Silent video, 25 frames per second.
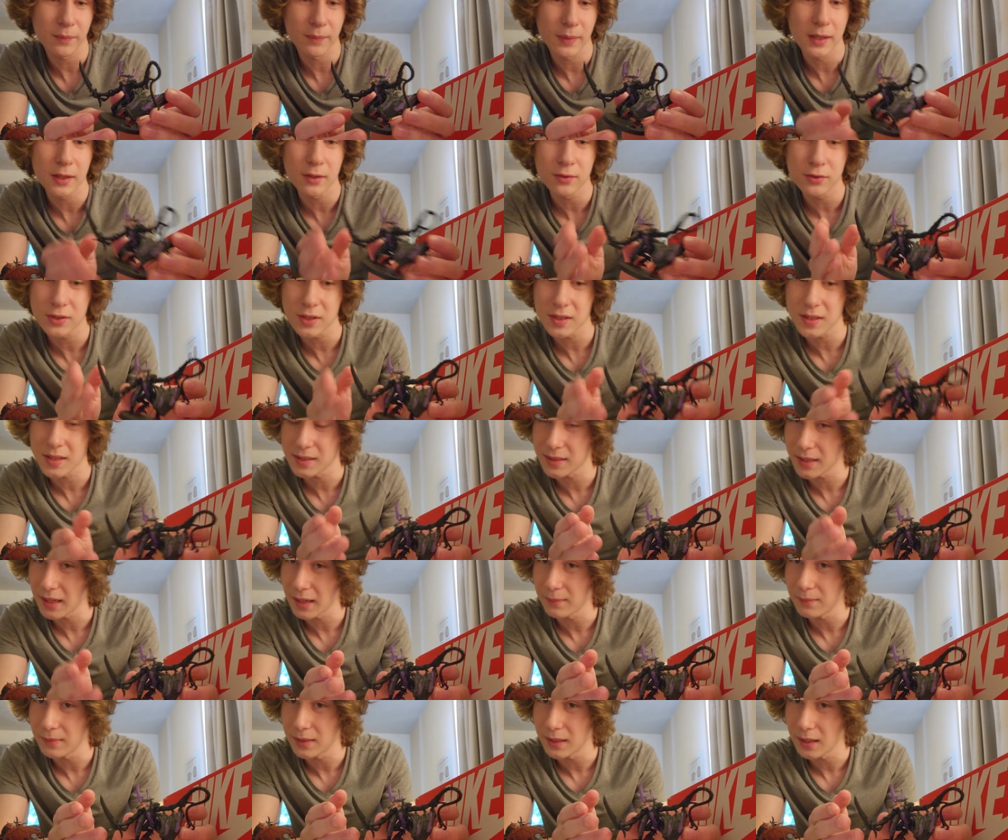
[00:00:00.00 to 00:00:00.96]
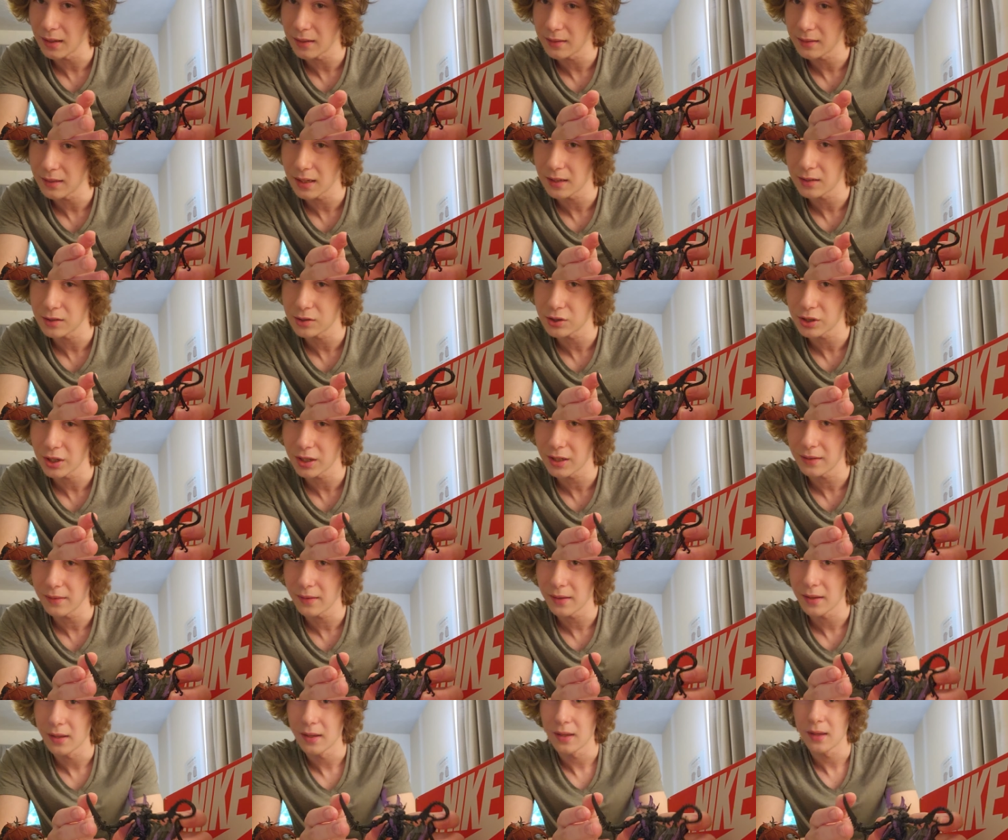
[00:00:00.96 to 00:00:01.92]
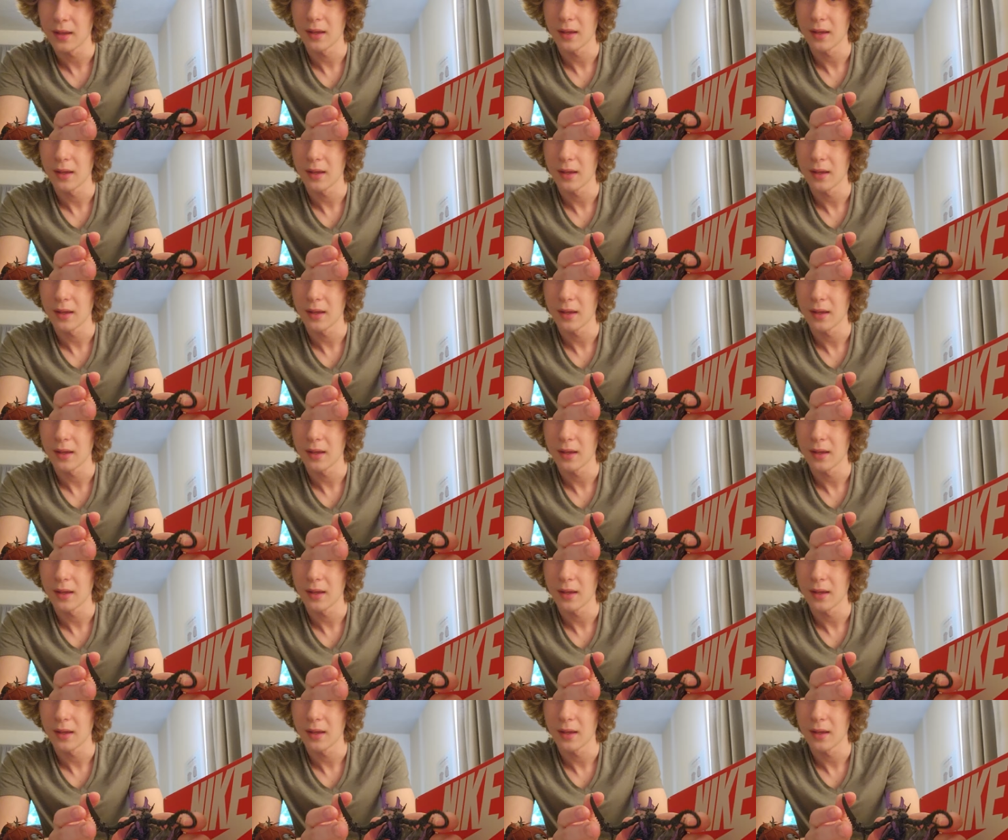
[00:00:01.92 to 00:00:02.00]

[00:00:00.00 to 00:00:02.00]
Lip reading: him. He uses the same data sheet.